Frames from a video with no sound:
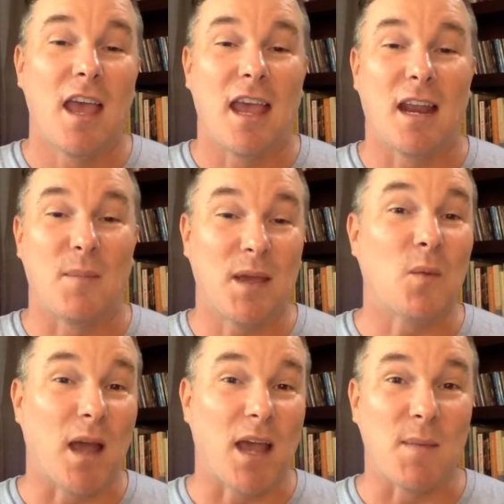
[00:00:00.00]
in a big
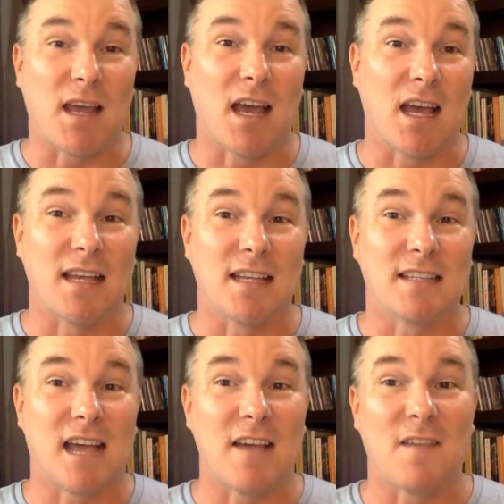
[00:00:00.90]
way
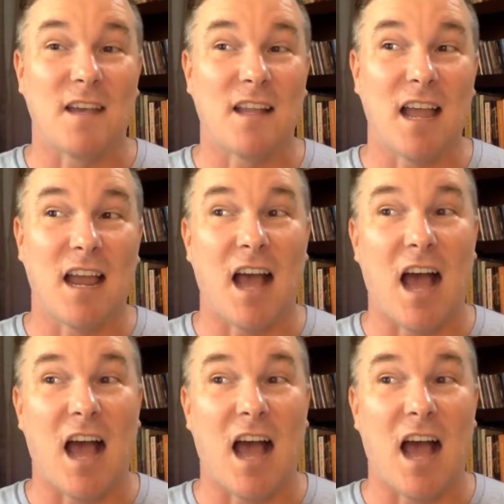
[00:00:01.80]
because I feel like